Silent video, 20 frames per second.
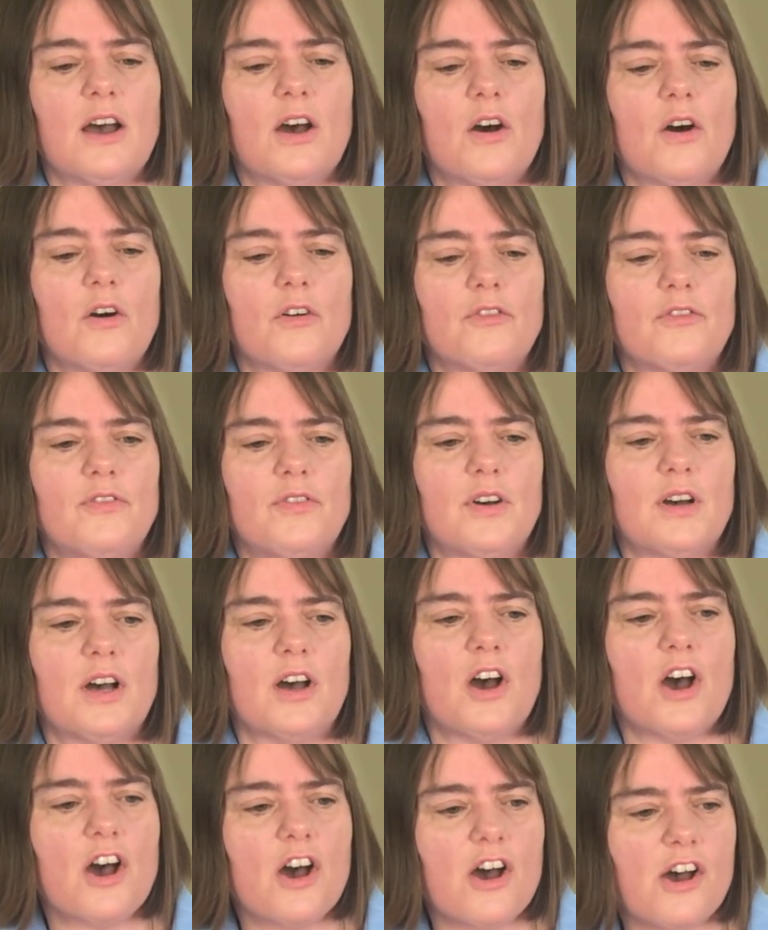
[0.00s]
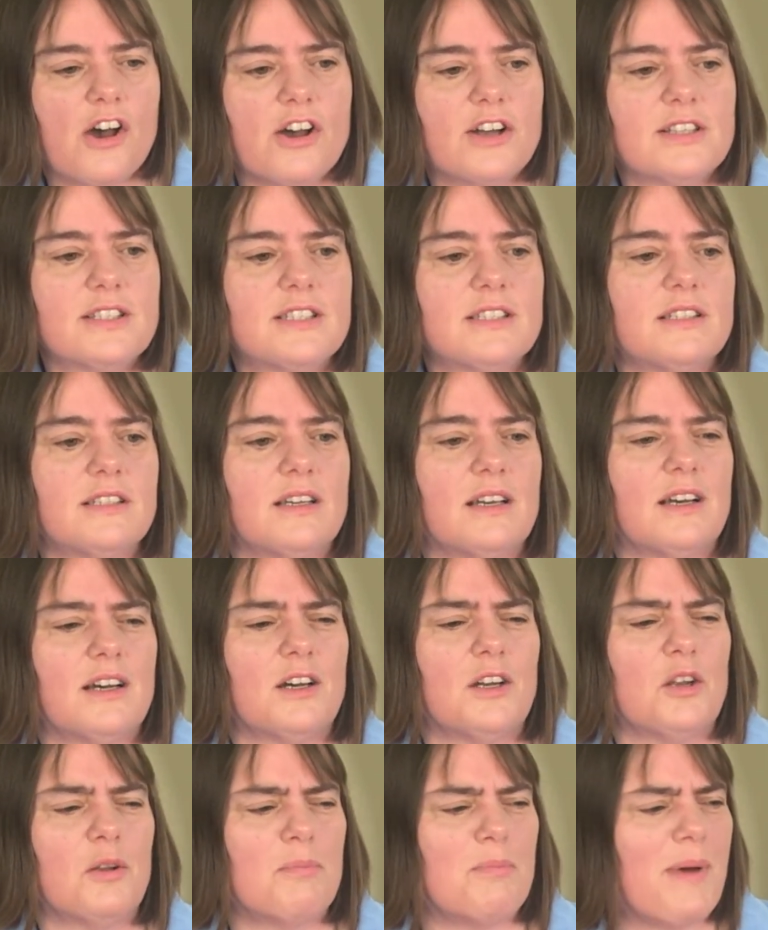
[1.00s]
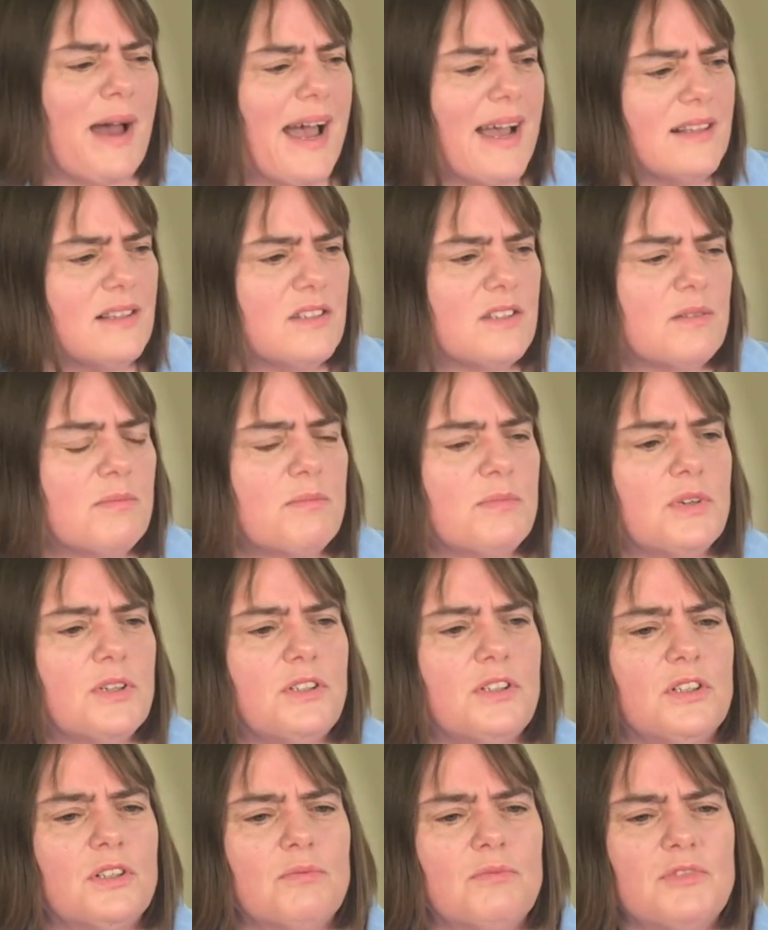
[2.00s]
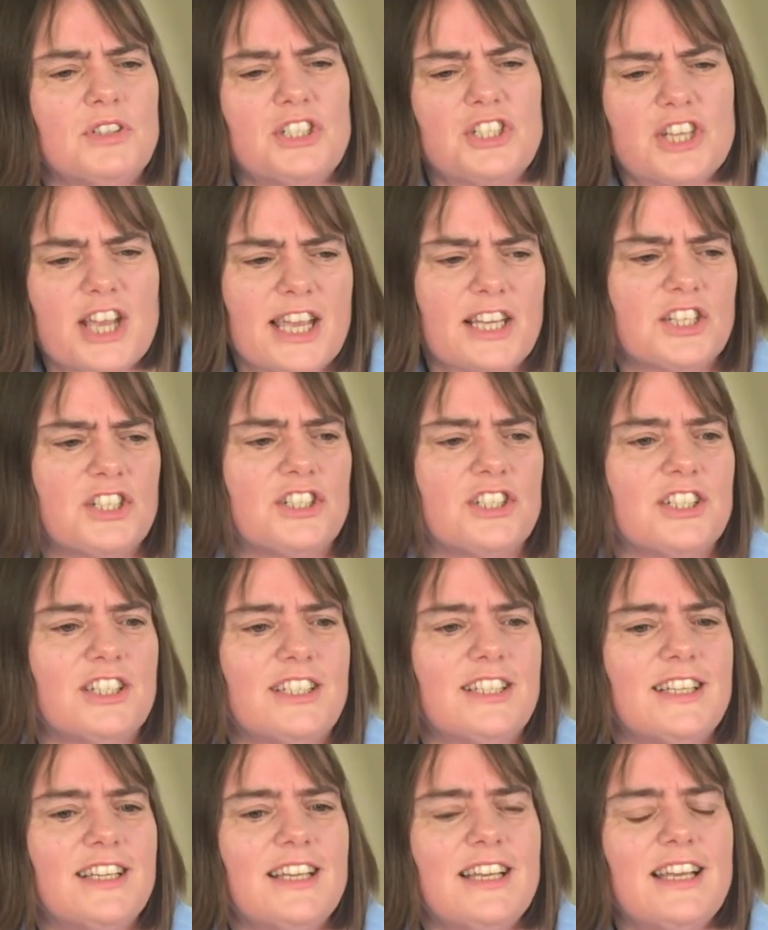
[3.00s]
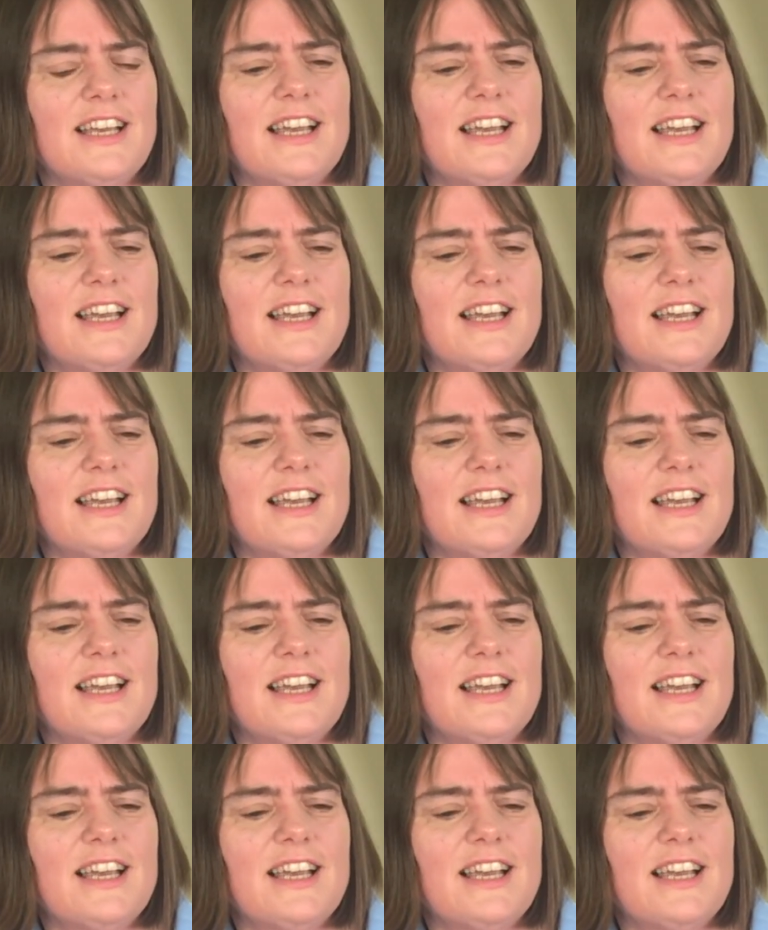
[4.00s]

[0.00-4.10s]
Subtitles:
of hurt and abandonment and rejection,